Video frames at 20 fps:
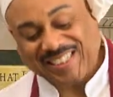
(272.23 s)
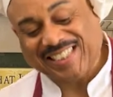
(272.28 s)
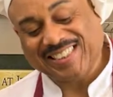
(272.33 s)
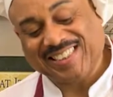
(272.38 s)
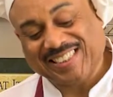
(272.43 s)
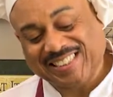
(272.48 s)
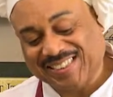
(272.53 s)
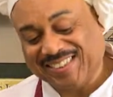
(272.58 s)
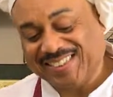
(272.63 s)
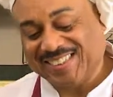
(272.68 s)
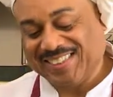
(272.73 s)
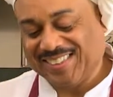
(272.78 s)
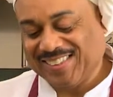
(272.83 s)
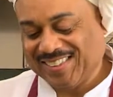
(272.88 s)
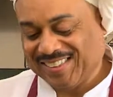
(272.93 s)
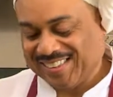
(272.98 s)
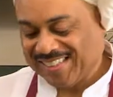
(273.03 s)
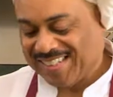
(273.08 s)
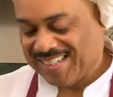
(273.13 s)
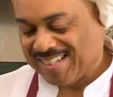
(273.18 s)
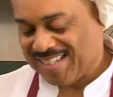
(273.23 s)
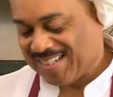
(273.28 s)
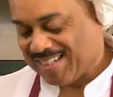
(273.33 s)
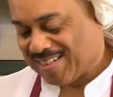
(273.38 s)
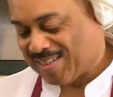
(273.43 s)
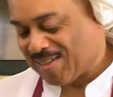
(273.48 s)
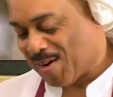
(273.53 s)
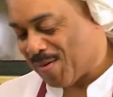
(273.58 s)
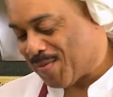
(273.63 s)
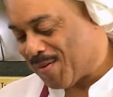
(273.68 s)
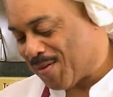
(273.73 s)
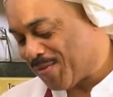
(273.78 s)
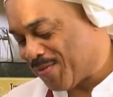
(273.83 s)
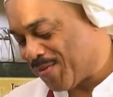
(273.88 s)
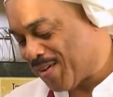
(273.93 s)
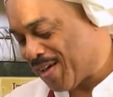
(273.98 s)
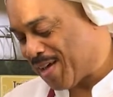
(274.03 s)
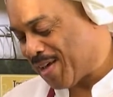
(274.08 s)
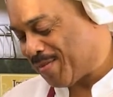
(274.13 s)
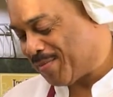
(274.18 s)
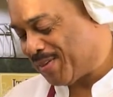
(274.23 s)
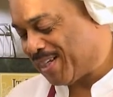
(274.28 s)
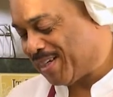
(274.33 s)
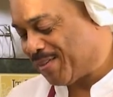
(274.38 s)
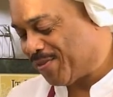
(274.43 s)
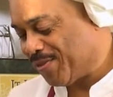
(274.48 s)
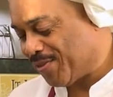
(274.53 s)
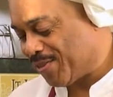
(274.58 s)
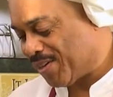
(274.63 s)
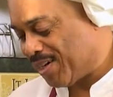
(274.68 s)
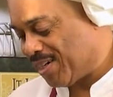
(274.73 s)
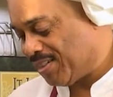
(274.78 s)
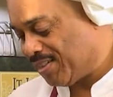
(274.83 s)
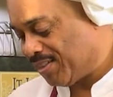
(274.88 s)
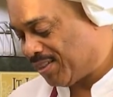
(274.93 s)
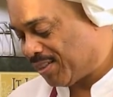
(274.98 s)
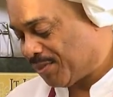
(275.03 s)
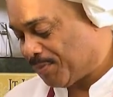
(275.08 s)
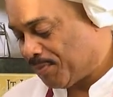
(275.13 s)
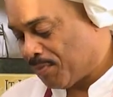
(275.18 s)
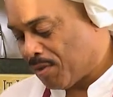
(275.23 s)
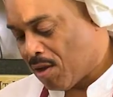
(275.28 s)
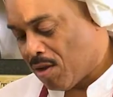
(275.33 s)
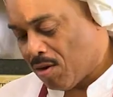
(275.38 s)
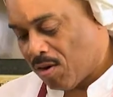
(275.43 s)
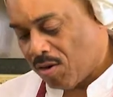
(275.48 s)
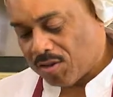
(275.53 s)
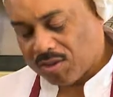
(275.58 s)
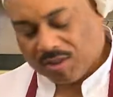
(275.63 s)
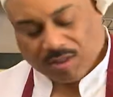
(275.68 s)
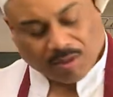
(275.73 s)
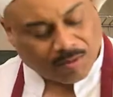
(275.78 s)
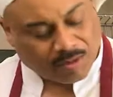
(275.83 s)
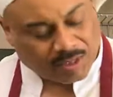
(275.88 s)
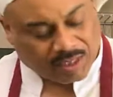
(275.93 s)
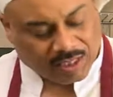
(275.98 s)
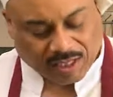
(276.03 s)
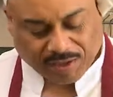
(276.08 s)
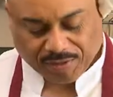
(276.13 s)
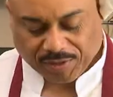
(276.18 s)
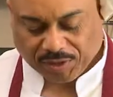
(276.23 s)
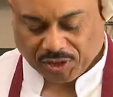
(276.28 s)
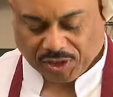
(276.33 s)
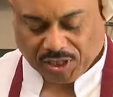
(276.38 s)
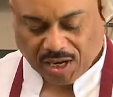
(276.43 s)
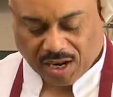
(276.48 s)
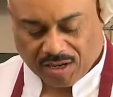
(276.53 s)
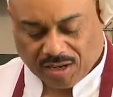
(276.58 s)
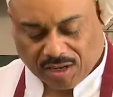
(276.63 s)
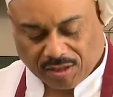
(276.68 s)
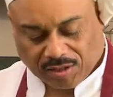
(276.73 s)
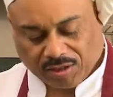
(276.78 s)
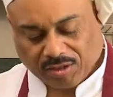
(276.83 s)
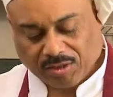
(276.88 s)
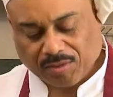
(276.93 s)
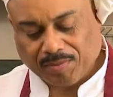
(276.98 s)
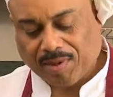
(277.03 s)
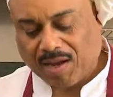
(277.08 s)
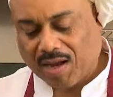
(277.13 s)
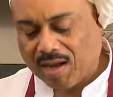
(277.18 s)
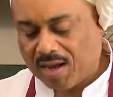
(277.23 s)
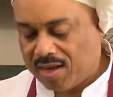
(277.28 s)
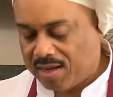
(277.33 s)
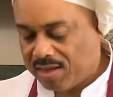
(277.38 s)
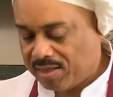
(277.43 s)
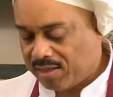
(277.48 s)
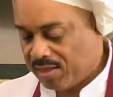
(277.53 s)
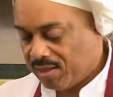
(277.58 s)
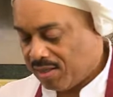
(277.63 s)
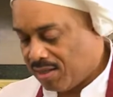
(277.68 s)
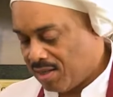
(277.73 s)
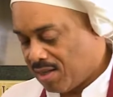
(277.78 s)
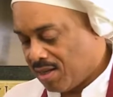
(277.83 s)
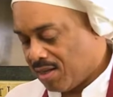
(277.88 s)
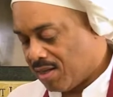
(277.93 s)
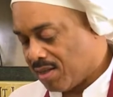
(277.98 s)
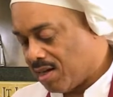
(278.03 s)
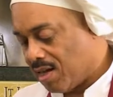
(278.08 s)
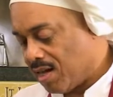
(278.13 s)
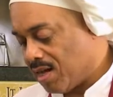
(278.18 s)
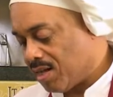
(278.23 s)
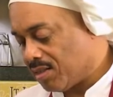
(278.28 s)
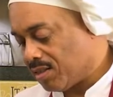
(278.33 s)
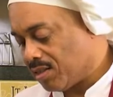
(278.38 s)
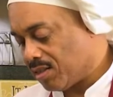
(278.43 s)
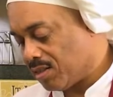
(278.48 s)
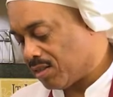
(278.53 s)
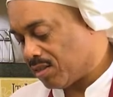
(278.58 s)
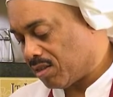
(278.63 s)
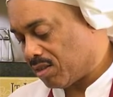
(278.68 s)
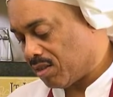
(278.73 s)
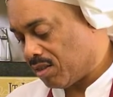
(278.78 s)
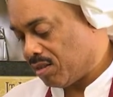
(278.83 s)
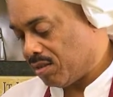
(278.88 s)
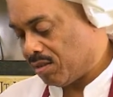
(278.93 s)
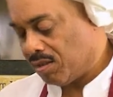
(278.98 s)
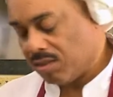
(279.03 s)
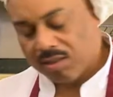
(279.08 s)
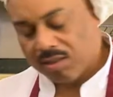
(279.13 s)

to you. To all my family and friends. Also, I want to give a shout out to my god sister.